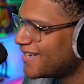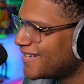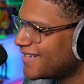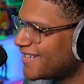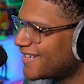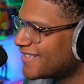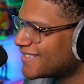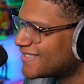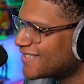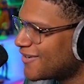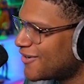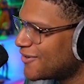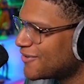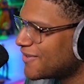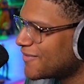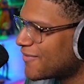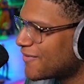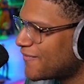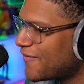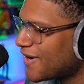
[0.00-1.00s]
Nigga, it's a whole
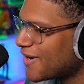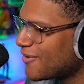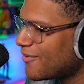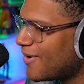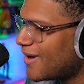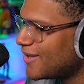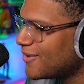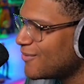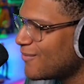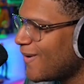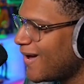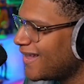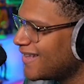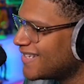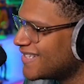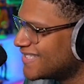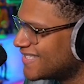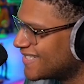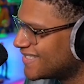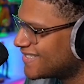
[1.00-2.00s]
different fucking wallet. Who wallet
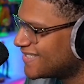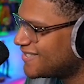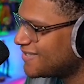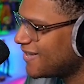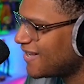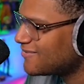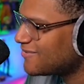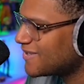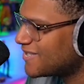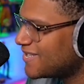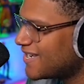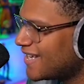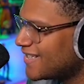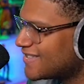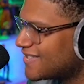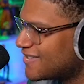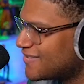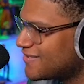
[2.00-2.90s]
is this? That's why she got this shit.